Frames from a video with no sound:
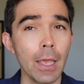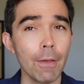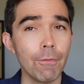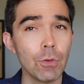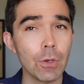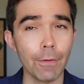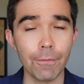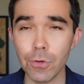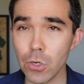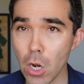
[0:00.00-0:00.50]

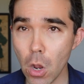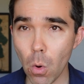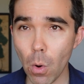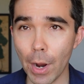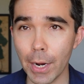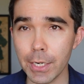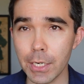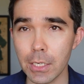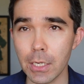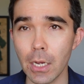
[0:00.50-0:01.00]
If you have
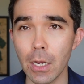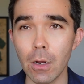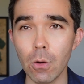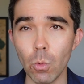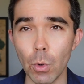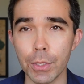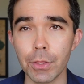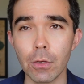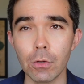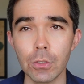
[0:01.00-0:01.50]
no idea
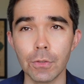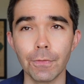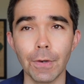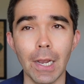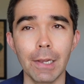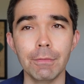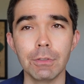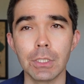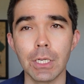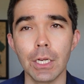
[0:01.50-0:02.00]
what those
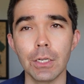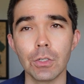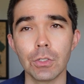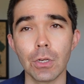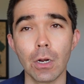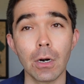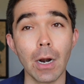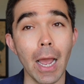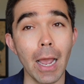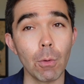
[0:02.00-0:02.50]
five
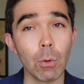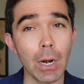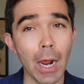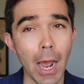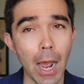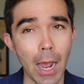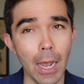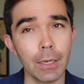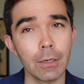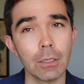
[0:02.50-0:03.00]
stages are, I would
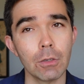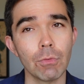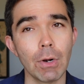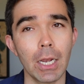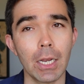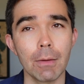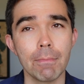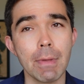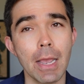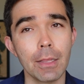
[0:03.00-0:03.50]
highly
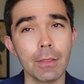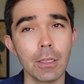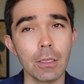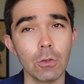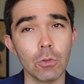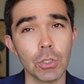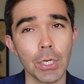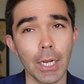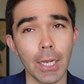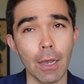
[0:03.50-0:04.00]
recommend that
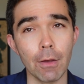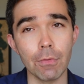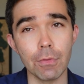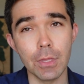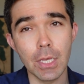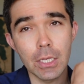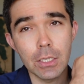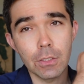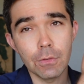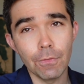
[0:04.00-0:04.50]
you check
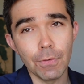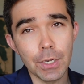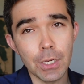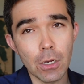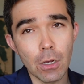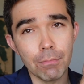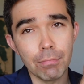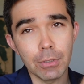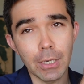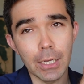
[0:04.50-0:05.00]
out this
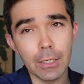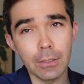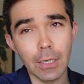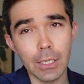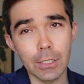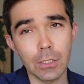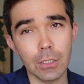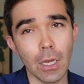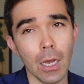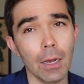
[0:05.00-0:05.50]
video
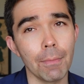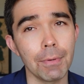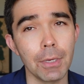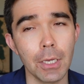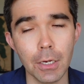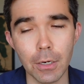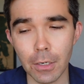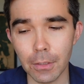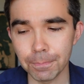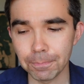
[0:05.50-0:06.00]
playlist up
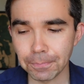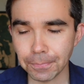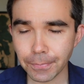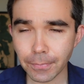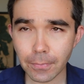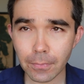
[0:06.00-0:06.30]
here.